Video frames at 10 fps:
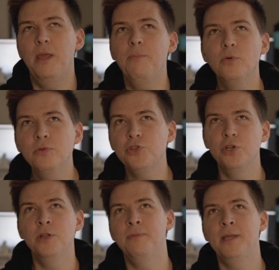People
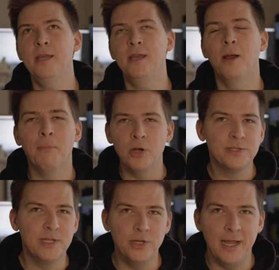should be
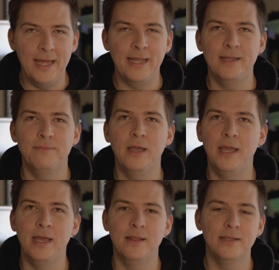immersed in your edit,
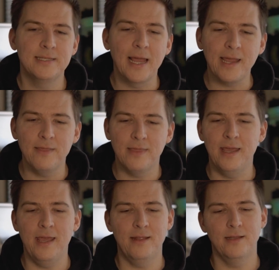and the second
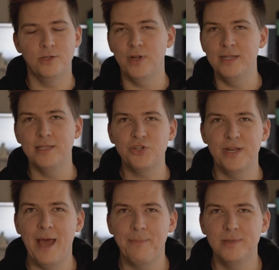that a transition
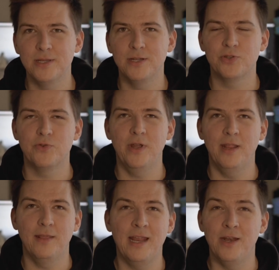happens on screen
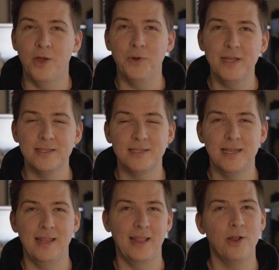that they notice
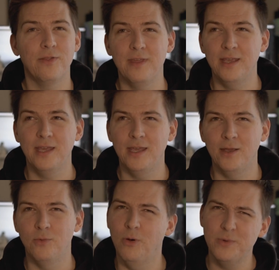and they're
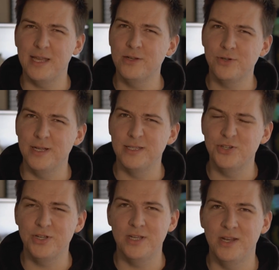thinking, what was that
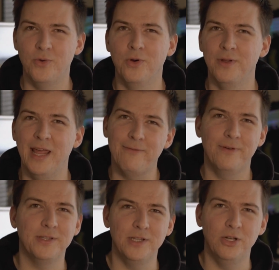transition, or that
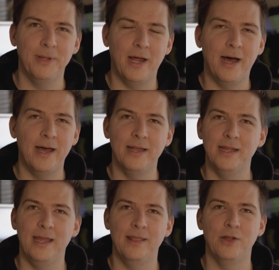felt a little bit odd,
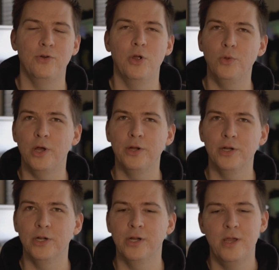and they're no
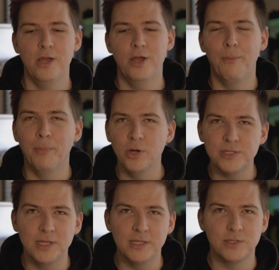longer
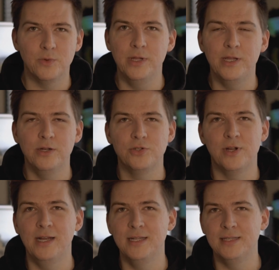immersed in the story that you're trying to